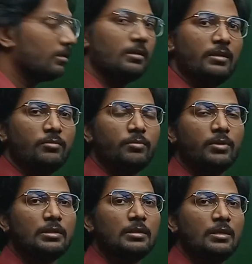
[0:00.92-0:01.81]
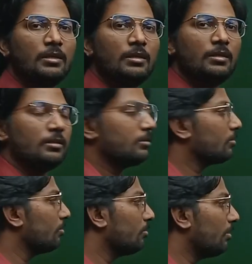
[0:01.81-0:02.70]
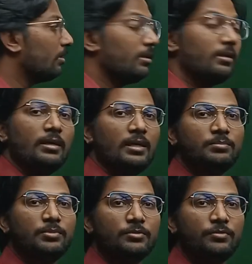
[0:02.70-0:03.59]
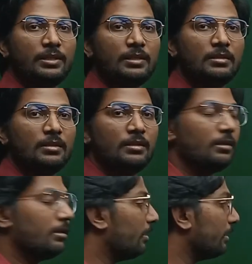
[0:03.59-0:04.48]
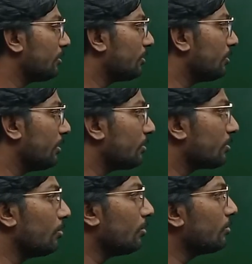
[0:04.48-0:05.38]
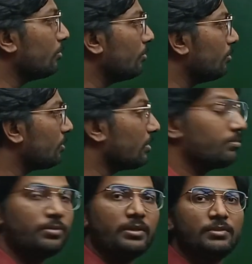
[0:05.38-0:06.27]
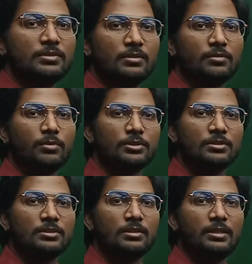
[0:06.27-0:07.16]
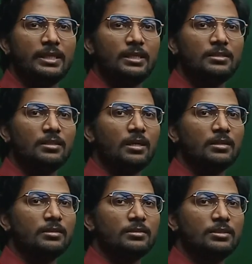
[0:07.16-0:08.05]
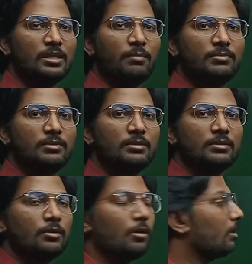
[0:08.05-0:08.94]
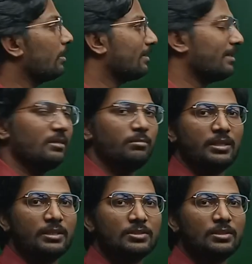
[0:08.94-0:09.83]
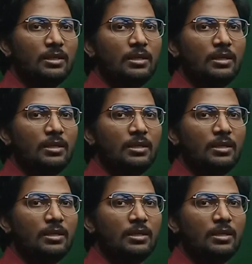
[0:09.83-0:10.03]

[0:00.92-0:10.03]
Hello everyone. I'm Prudvi. Let's just go through some previous year questions in NEET under the chapter called Kinematics.